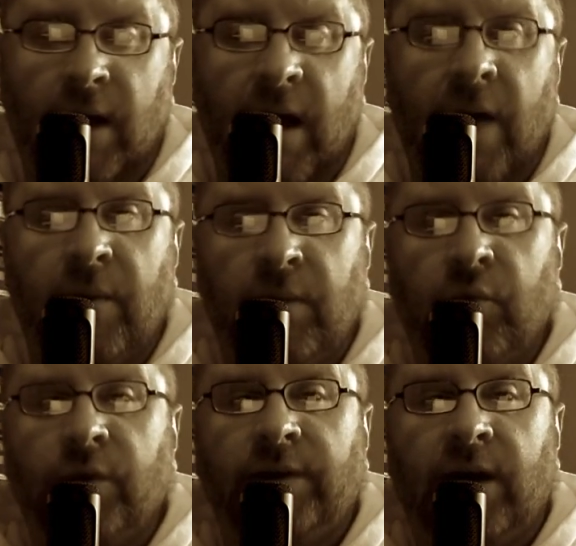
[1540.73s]
how many
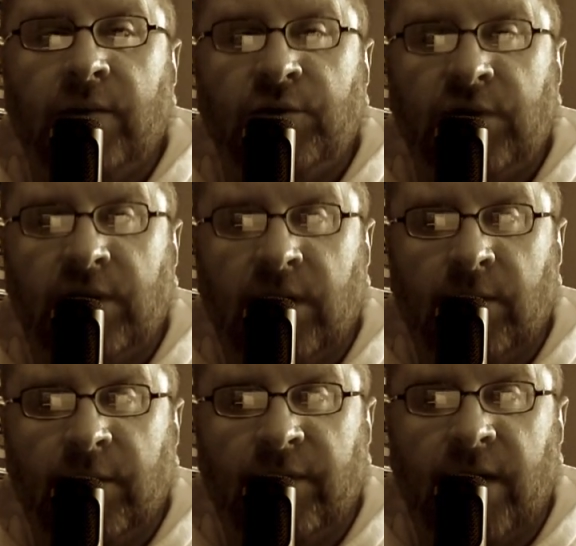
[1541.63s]
more times she'd
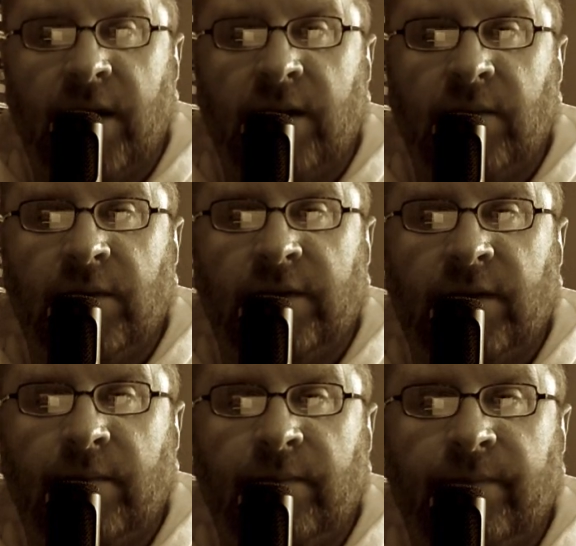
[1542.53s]
come to find him in
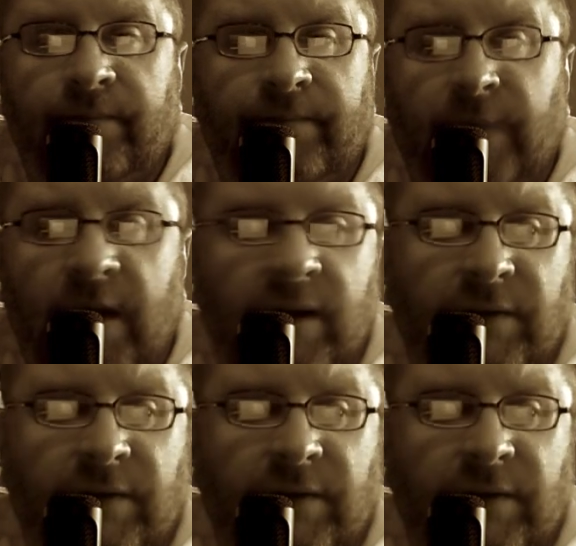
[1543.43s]
some kind of